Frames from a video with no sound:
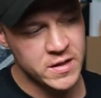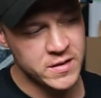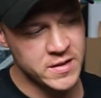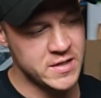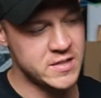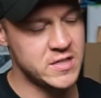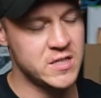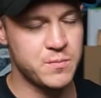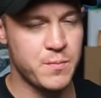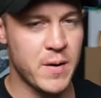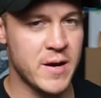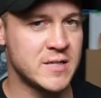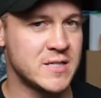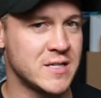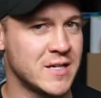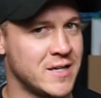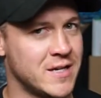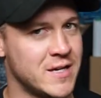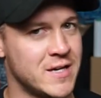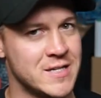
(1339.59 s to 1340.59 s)
This is
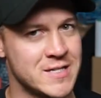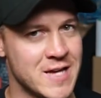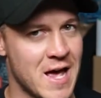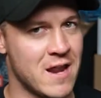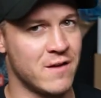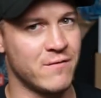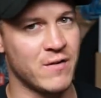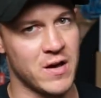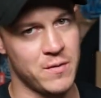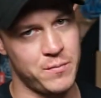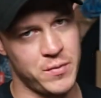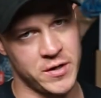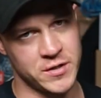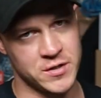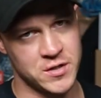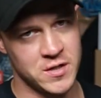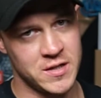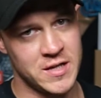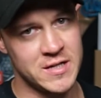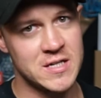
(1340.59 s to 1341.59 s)
basically his elevator
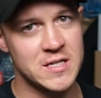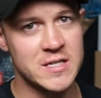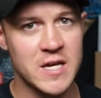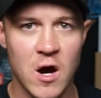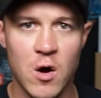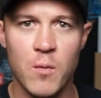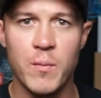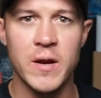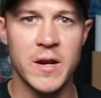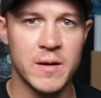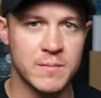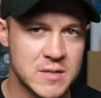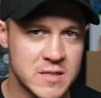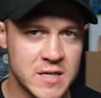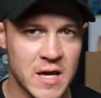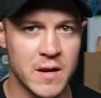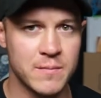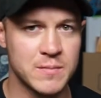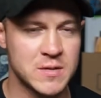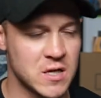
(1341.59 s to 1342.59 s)
pitch. This is helping him
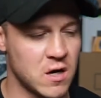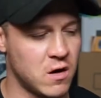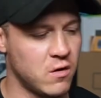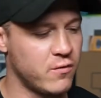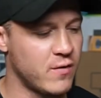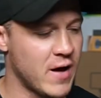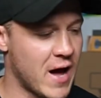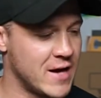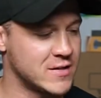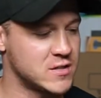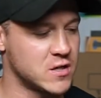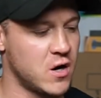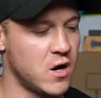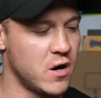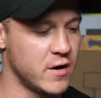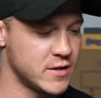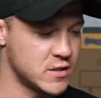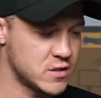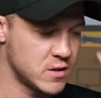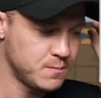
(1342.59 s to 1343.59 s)
sell himself as an
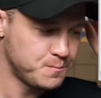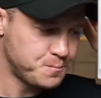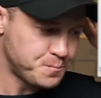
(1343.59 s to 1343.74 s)
artist.